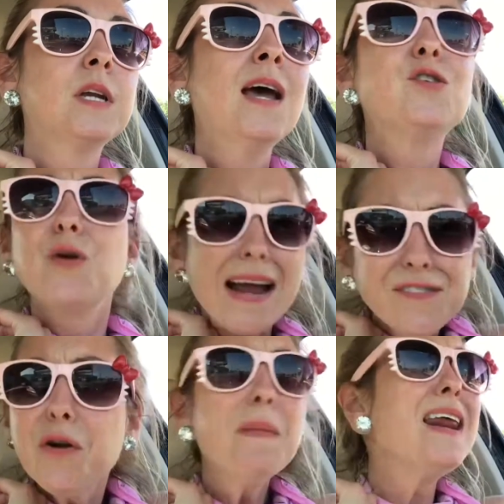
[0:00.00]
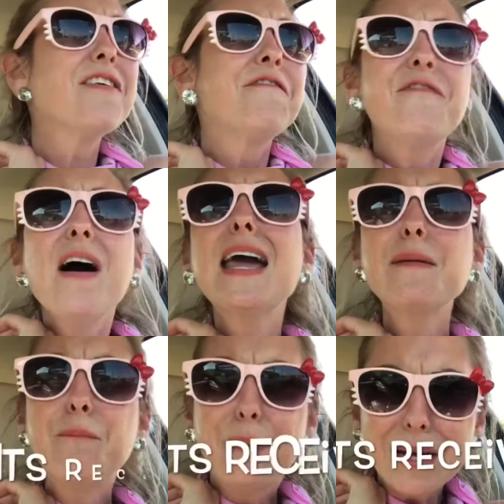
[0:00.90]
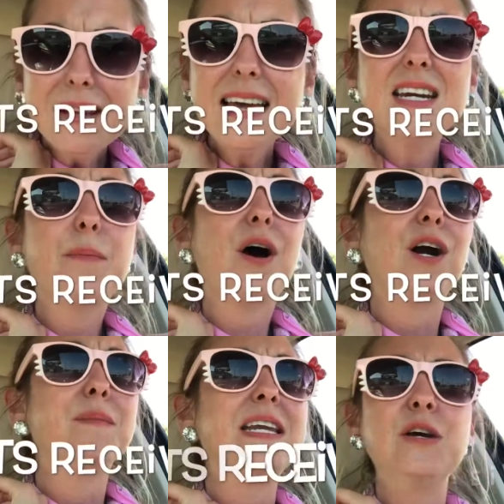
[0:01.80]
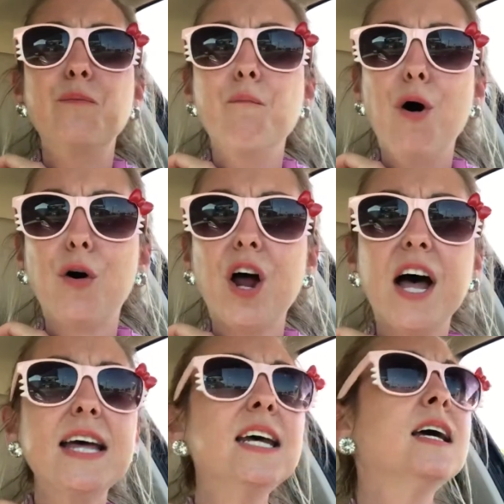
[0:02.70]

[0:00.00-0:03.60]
Transfer me to the fucking billing department, you moron.